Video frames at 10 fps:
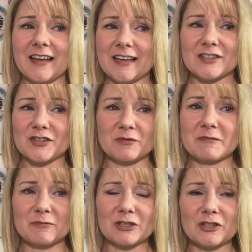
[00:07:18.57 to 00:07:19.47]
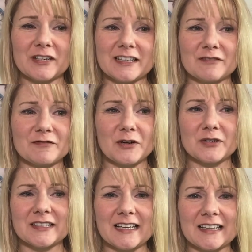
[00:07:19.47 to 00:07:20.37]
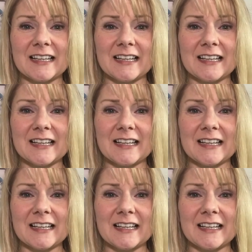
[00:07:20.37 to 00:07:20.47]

I just remember looking at the photo saying,